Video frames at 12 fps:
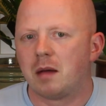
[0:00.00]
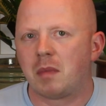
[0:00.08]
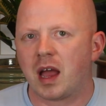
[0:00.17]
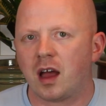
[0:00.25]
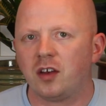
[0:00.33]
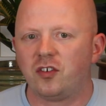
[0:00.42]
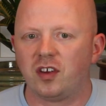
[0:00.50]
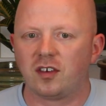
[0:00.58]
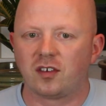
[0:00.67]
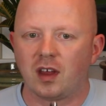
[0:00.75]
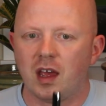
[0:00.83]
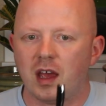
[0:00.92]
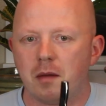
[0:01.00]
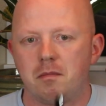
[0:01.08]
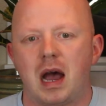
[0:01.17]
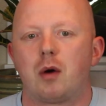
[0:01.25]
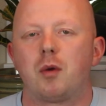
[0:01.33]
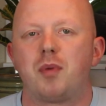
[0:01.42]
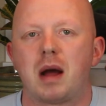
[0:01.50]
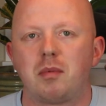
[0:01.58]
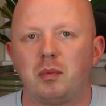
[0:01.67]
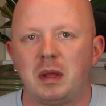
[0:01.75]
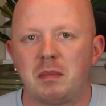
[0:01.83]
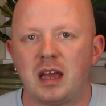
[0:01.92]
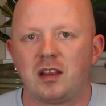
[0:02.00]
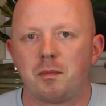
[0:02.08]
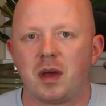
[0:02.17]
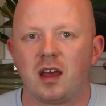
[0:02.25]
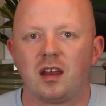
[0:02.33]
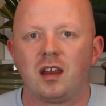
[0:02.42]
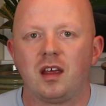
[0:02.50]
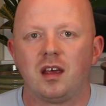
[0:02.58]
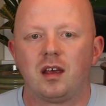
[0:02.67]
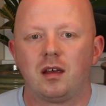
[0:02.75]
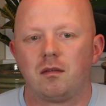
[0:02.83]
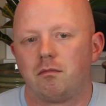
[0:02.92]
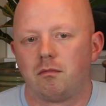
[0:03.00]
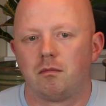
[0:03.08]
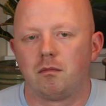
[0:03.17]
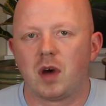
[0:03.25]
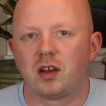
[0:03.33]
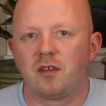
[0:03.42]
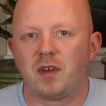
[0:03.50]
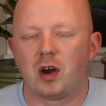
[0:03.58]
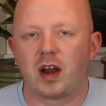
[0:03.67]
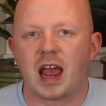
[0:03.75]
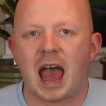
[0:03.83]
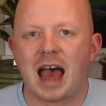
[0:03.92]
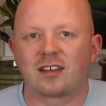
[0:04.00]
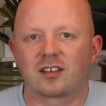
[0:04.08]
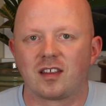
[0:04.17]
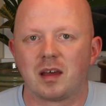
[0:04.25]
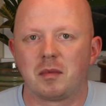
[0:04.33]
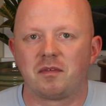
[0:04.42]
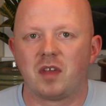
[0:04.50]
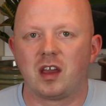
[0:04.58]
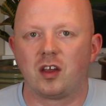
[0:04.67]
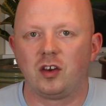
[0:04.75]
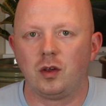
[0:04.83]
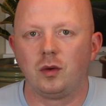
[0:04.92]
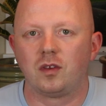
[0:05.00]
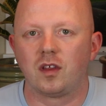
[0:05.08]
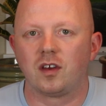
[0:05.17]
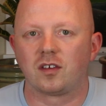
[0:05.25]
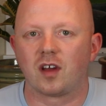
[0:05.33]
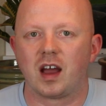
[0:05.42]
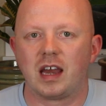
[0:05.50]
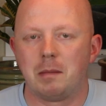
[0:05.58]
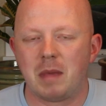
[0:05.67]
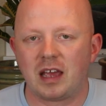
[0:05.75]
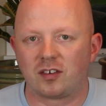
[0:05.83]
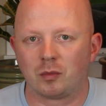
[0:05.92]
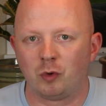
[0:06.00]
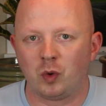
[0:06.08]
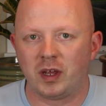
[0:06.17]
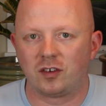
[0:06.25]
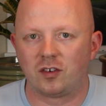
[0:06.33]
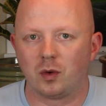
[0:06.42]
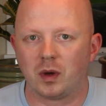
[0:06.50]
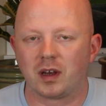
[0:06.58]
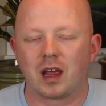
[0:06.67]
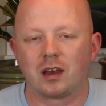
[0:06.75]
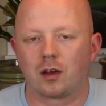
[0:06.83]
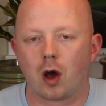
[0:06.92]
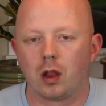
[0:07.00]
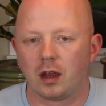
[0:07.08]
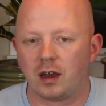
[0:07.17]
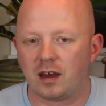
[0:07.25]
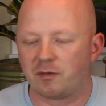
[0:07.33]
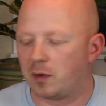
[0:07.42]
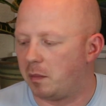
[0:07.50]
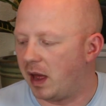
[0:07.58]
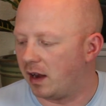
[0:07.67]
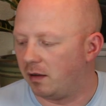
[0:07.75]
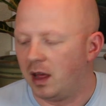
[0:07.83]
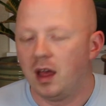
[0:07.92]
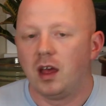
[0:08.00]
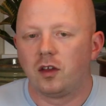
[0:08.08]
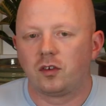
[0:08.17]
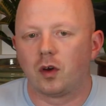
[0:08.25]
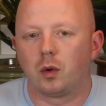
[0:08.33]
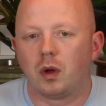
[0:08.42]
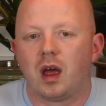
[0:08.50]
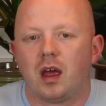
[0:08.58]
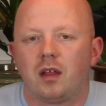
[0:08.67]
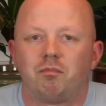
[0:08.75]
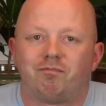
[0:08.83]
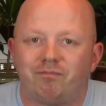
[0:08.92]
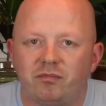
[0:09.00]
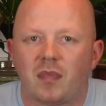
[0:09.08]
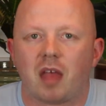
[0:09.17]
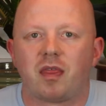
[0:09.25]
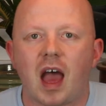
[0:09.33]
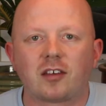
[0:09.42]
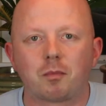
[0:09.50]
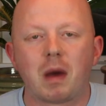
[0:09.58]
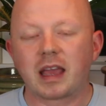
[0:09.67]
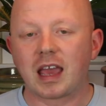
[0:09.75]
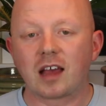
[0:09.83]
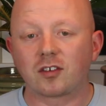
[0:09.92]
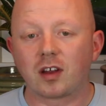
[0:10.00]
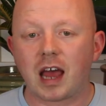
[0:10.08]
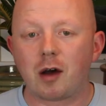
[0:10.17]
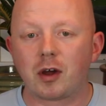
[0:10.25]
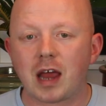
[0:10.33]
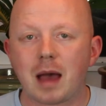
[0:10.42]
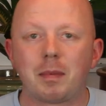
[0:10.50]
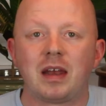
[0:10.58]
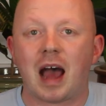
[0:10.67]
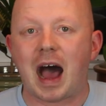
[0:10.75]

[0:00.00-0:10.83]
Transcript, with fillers: My hunch is Baoer probably made the pen. Monteverde asked them if they could use the design and make some tweaks to it and call it a different pen. So that's my guess on how it happened.